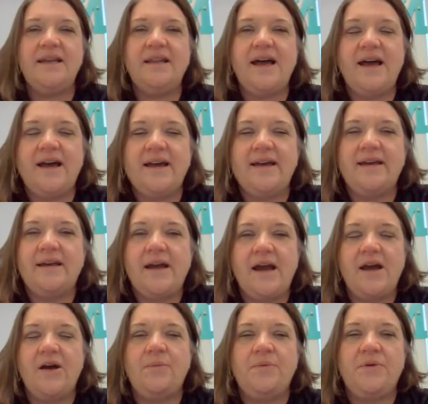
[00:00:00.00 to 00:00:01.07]
Hey Eli,
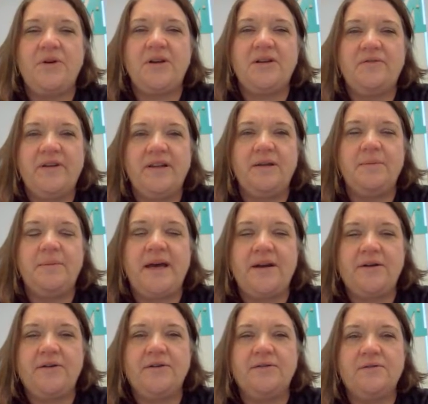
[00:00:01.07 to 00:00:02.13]
I hope you get to feeling
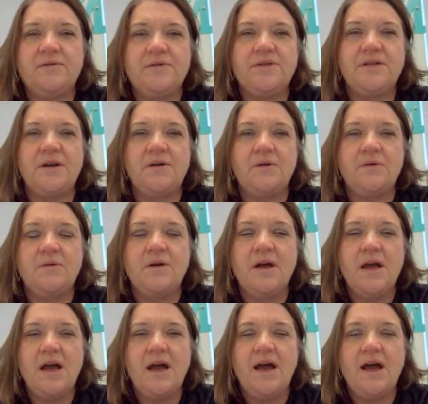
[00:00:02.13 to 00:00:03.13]
better. So,